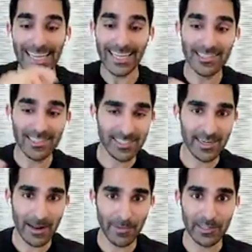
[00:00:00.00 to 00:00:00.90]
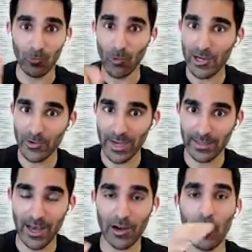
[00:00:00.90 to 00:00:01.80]
In 6 to 9 months, when you can
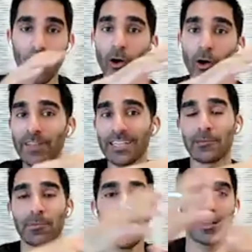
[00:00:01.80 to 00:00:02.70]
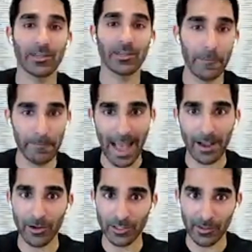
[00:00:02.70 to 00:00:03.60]
unlock, all of that supply is going to come
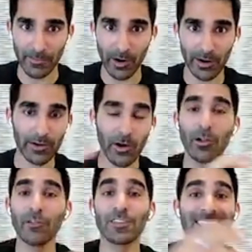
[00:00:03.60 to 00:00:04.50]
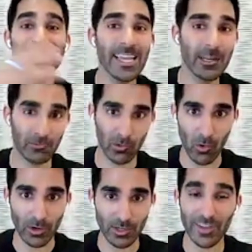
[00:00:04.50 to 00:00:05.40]
back onto the market. All of the staking
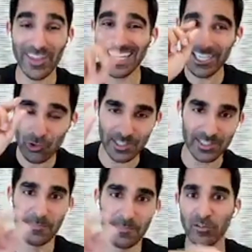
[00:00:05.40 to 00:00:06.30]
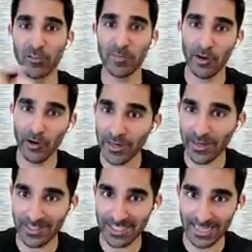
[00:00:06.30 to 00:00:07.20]
rewards, all that interest that people have been earning
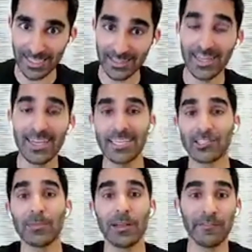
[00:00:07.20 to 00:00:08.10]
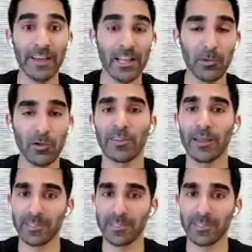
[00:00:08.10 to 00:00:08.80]
on stake ETH is going to be available for them to